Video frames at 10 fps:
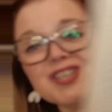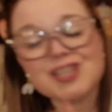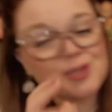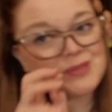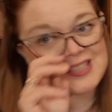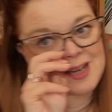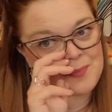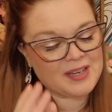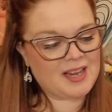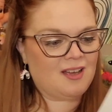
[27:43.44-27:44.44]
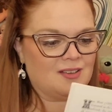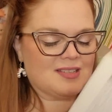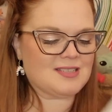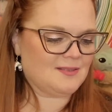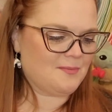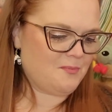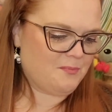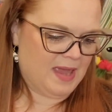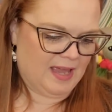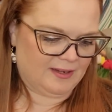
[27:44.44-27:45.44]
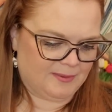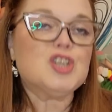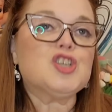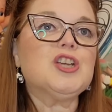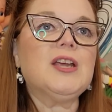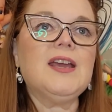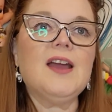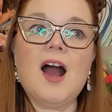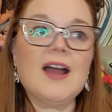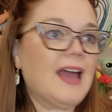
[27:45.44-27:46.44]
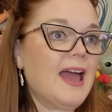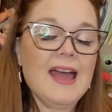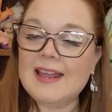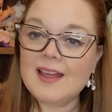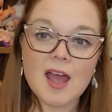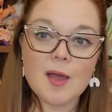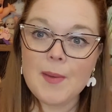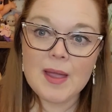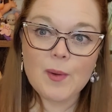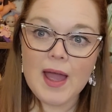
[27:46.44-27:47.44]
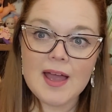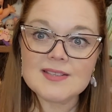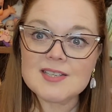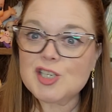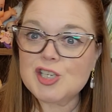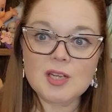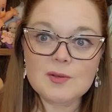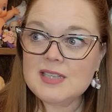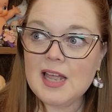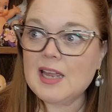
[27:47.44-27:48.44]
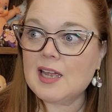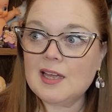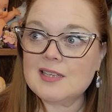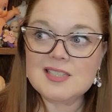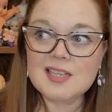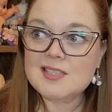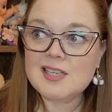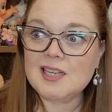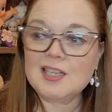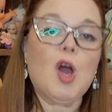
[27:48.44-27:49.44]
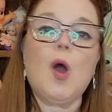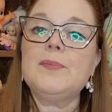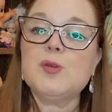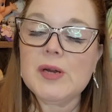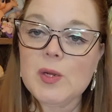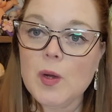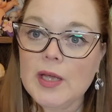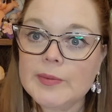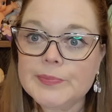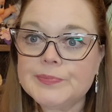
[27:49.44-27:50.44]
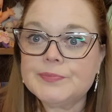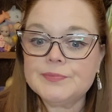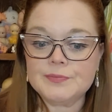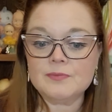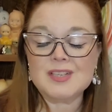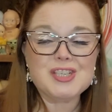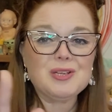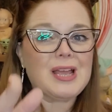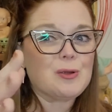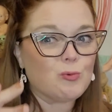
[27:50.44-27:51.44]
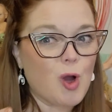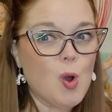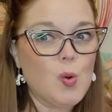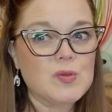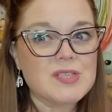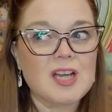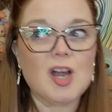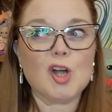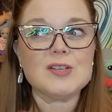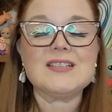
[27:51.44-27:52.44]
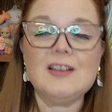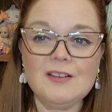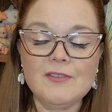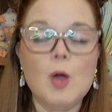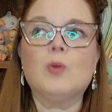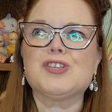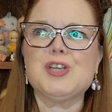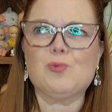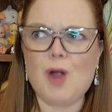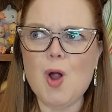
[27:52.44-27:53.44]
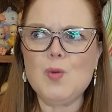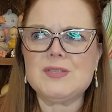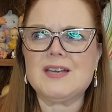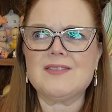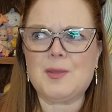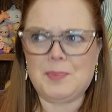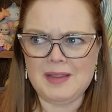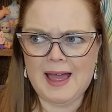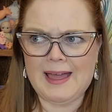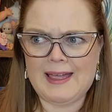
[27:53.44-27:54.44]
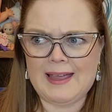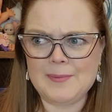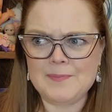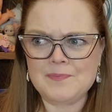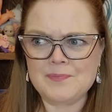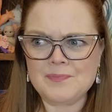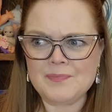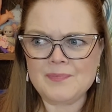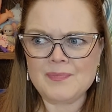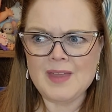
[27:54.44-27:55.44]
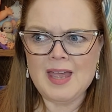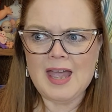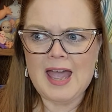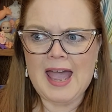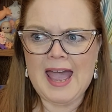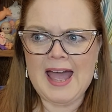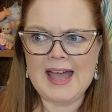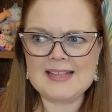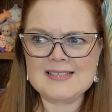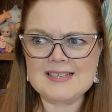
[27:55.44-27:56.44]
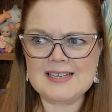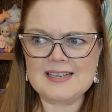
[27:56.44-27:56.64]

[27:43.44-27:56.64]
She was something else man. She, again, Mae West, she was like 60. No, I'm 21. She like wrote herself, well, she wrote the play and